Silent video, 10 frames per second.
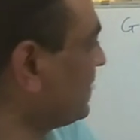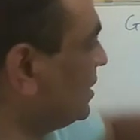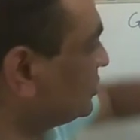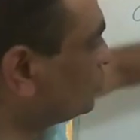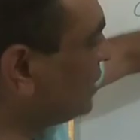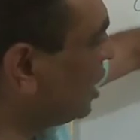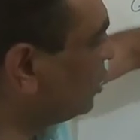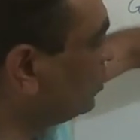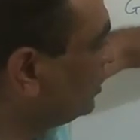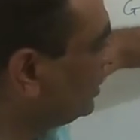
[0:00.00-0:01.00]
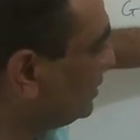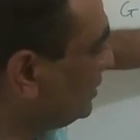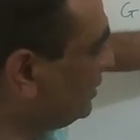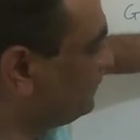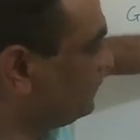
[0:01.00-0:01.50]
So now
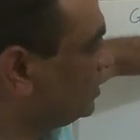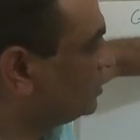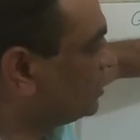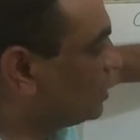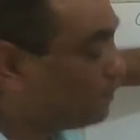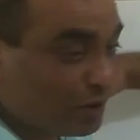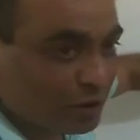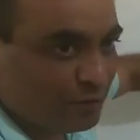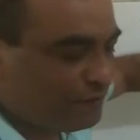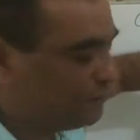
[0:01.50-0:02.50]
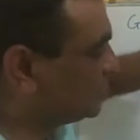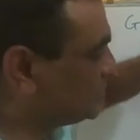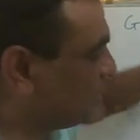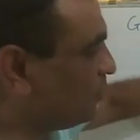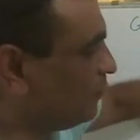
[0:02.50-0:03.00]
if the
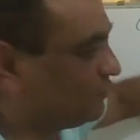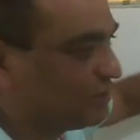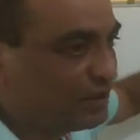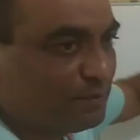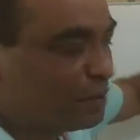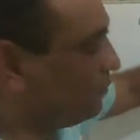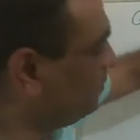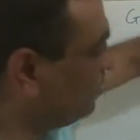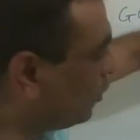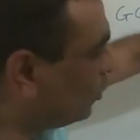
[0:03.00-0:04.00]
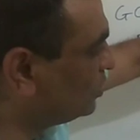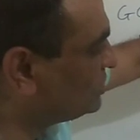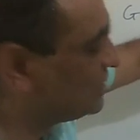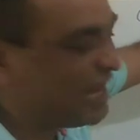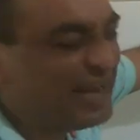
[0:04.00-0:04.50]
sum of the number of
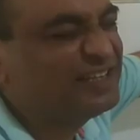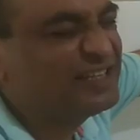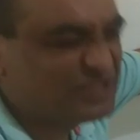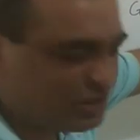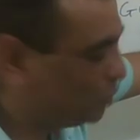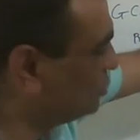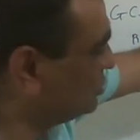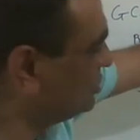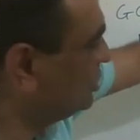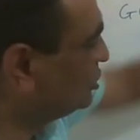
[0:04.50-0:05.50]
poles and the zeros